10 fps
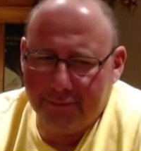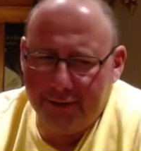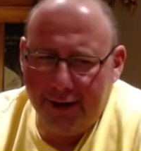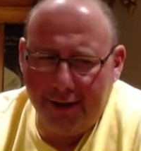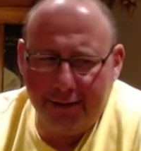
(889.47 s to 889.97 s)

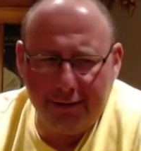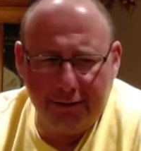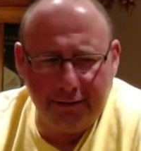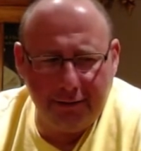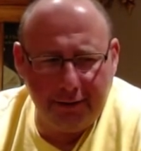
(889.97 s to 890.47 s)
Yeah,
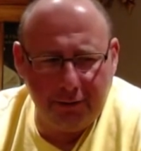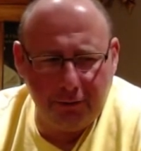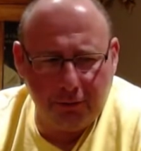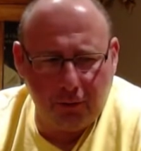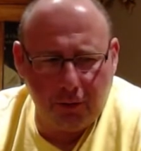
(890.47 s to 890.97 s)
he
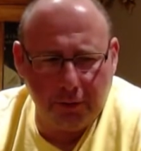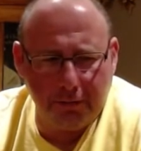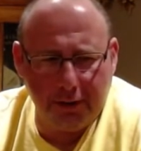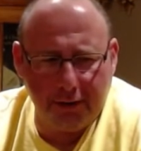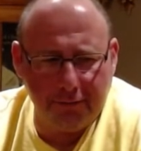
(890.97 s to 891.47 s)
would call
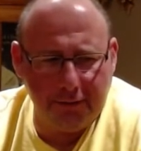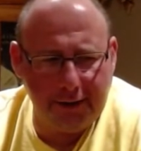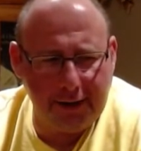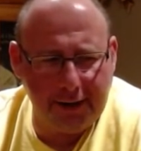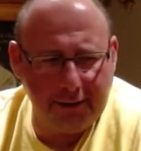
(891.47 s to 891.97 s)
me every
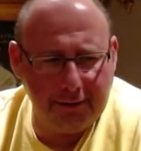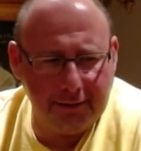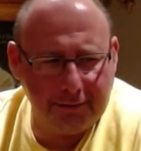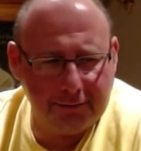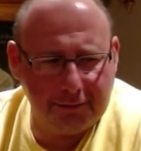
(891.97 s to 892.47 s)
day
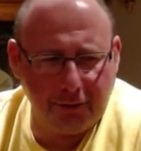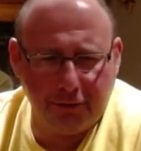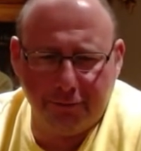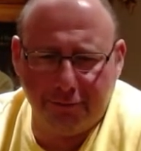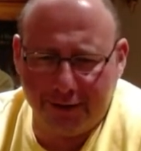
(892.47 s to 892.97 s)
and
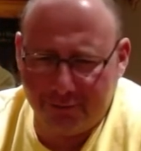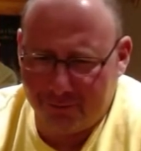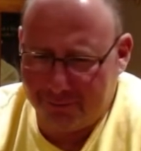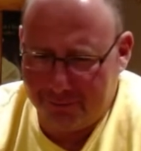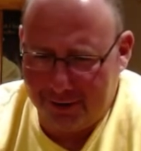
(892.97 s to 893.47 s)
start fights
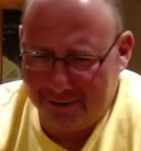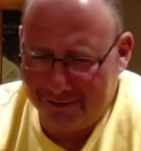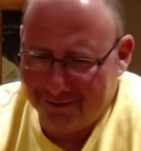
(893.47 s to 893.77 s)
with me.